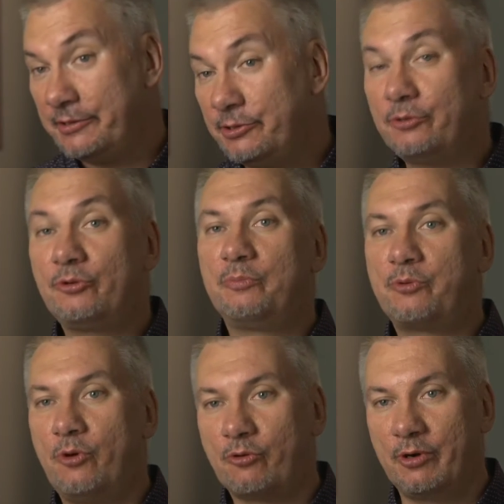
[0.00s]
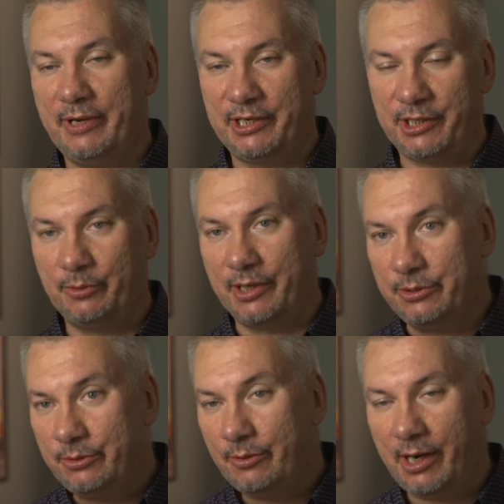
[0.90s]
the doctoral program at
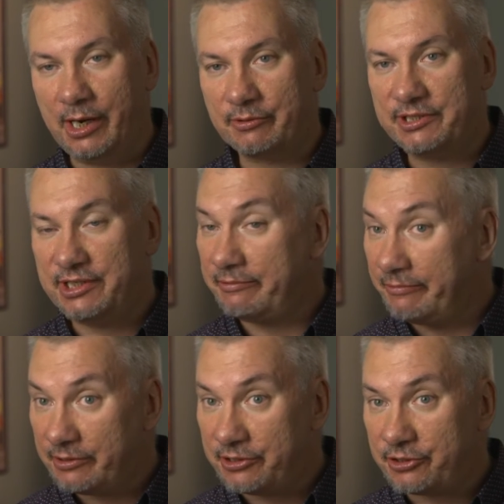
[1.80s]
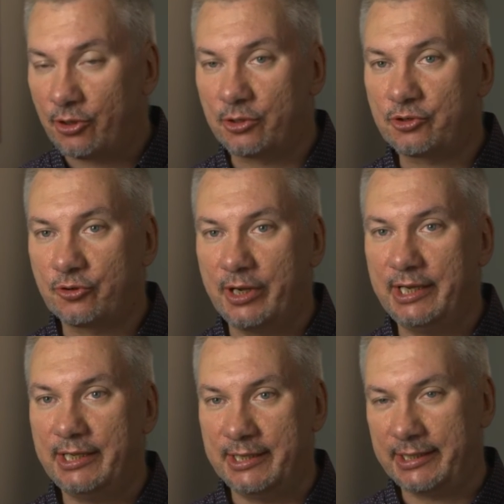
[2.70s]
NYU, I received very strong
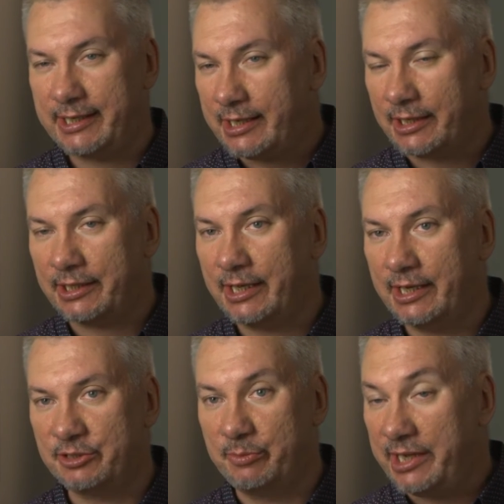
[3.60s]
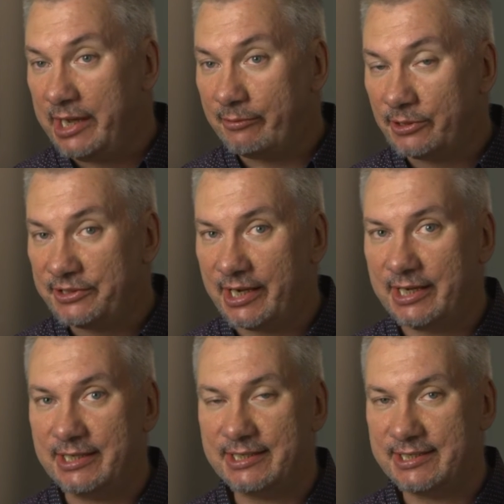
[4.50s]
training in cutting-edge behavioral
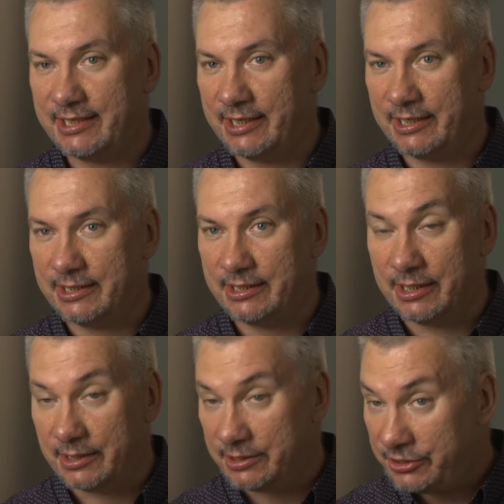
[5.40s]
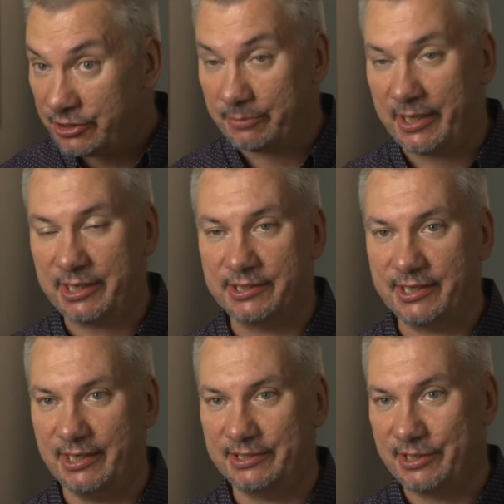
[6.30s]
science and decision-making
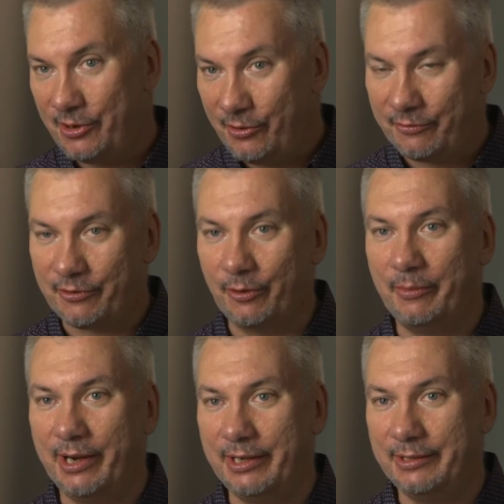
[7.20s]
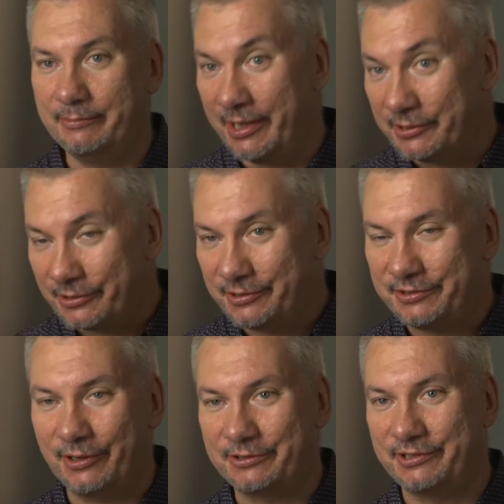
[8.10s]
science from my
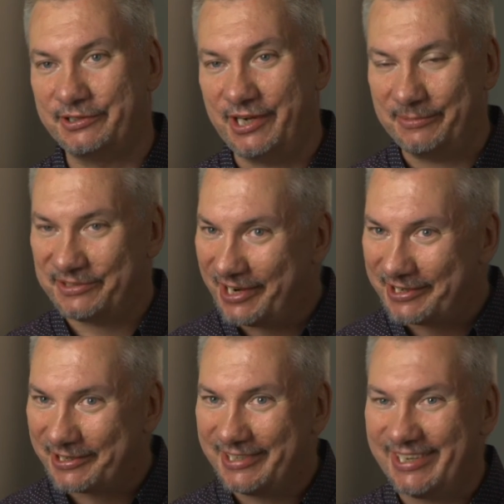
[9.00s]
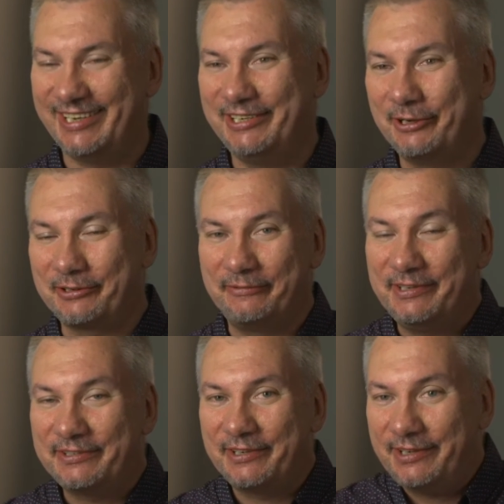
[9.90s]
mentors, Dr. James Jackert and Dr.
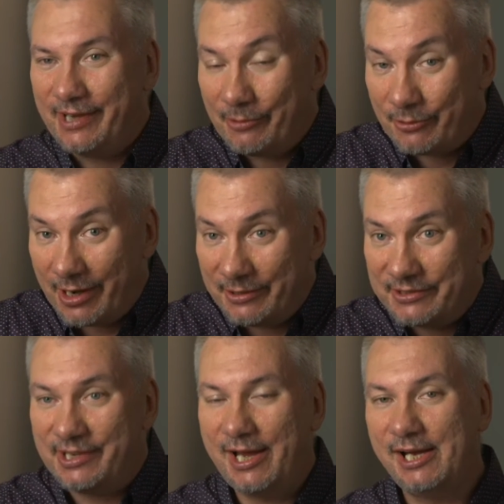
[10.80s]
Vincent Guillermo Ramos.